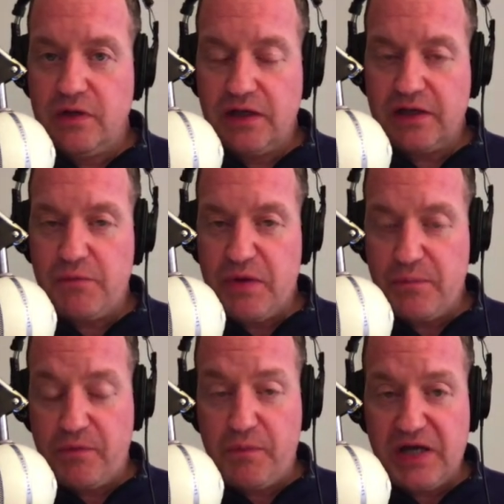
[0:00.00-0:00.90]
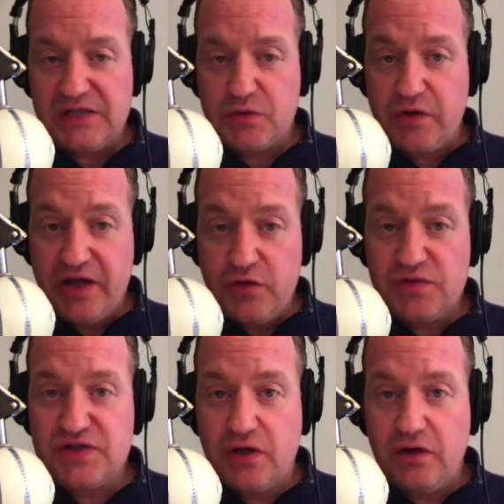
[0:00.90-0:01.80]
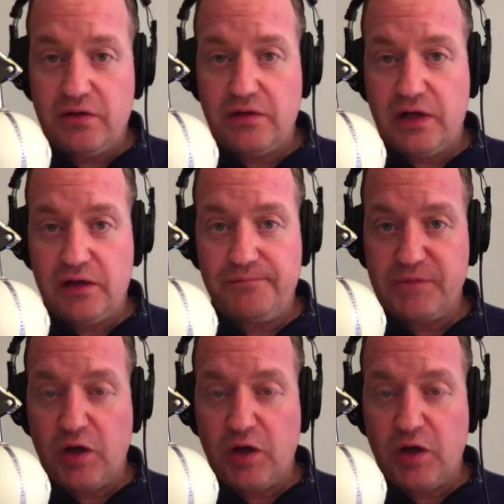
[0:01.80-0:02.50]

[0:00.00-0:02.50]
commit repository that you saw